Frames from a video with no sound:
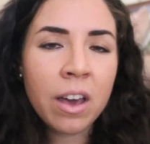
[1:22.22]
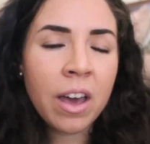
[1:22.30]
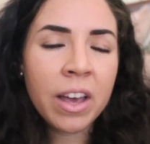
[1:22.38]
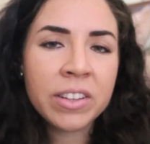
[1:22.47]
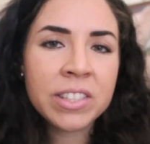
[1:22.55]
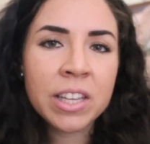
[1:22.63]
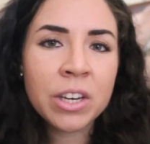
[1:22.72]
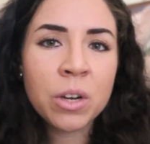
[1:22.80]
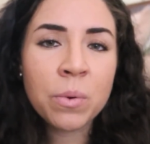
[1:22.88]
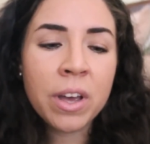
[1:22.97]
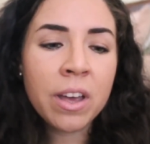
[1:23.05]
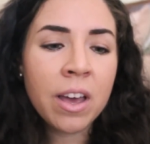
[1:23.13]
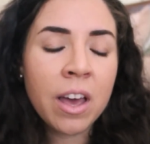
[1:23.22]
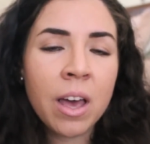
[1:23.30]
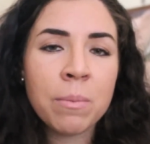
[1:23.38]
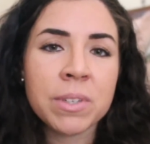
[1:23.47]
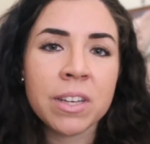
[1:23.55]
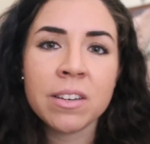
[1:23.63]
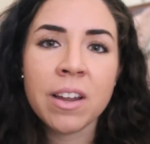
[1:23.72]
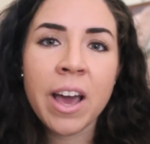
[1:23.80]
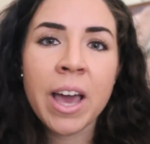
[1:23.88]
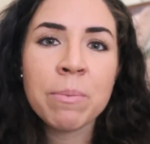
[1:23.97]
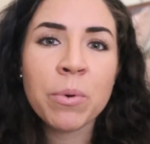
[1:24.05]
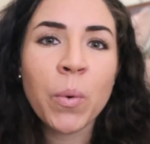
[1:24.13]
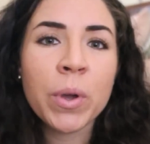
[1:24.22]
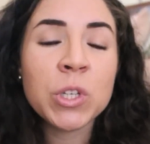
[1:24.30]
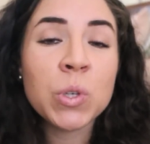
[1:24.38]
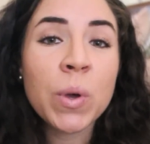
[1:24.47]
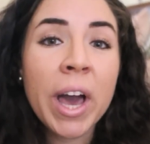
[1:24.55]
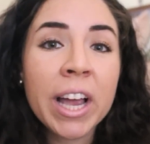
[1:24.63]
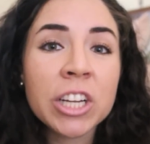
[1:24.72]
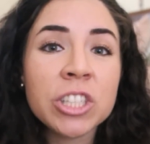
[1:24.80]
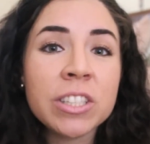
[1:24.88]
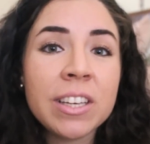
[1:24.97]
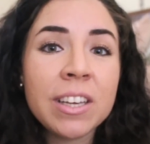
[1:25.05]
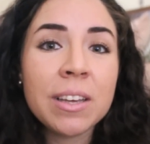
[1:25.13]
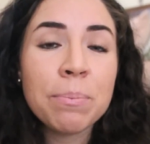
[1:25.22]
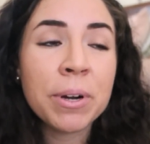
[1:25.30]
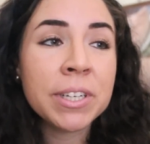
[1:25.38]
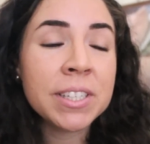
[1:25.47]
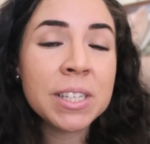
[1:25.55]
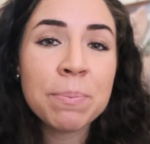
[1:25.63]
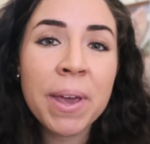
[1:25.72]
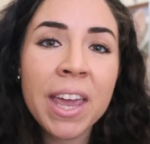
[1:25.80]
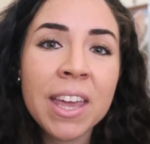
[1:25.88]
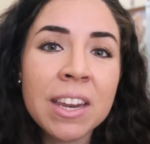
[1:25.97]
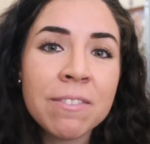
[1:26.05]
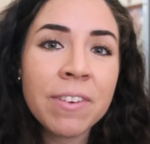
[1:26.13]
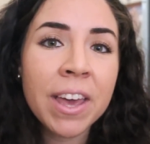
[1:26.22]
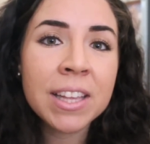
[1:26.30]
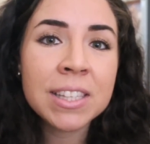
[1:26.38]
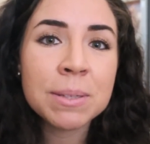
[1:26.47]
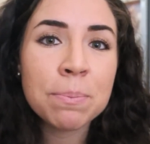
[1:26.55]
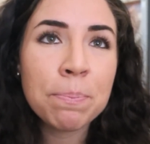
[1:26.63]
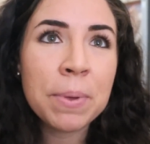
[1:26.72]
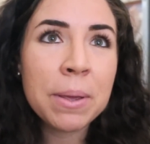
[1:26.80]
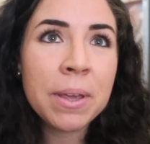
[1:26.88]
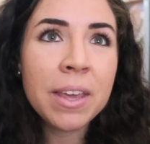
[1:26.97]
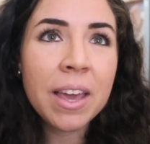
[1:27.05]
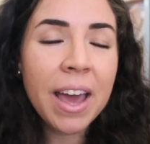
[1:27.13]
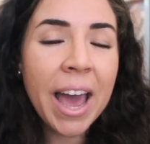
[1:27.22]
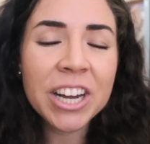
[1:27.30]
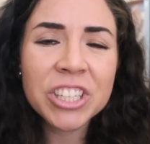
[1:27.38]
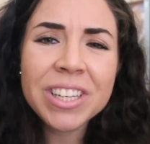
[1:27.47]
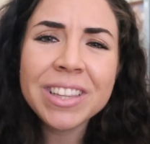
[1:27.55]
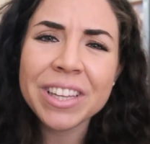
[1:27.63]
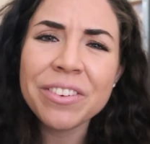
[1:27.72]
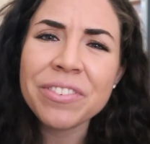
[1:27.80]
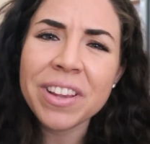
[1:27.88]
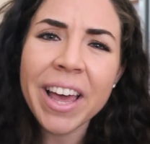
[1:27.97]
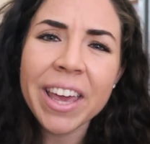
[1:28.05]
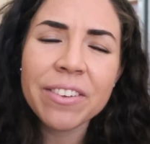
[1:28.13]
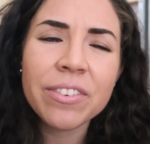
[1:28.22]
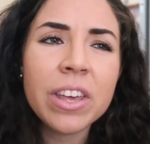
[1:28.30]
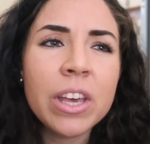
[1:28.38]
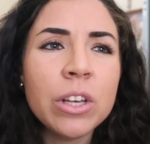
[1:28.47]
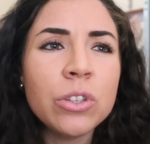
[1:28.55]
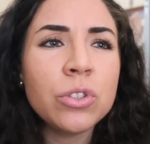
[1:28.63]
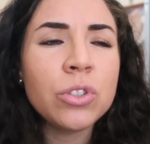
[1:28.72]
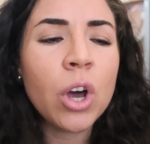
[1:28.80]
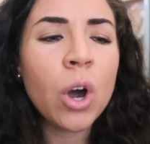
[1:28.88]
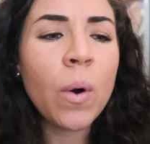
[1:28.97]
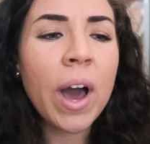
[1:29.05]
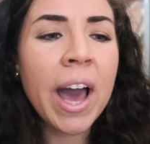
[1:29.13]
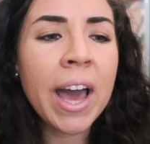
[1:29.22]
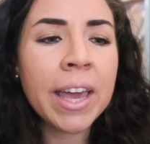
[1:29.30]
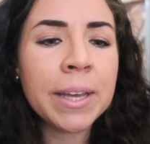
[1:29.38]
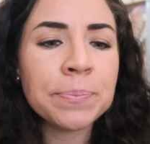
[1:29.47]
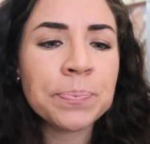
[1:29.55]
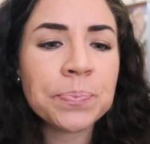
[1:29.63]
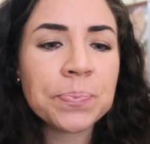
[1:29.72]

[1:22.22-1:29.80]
I said, you know what? I'm done. I'm going to actually participate in events, actually live life. So I